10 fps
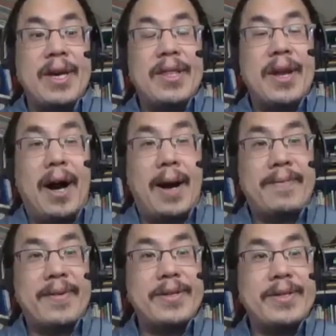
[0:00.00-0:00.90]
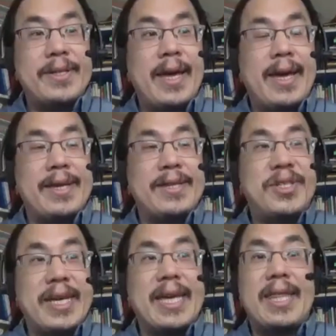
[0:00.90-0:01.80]
that offers a
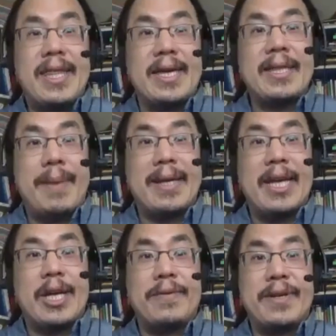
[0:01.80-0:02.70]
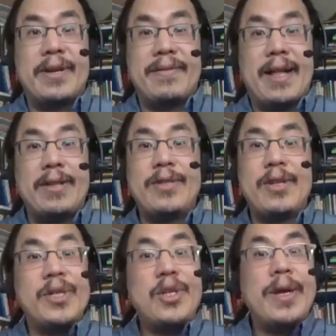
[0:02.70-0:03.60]
sticky thing that might take over in your values
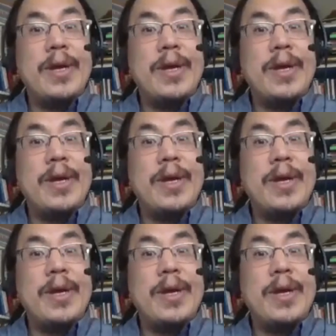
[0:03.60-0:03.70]
in which you had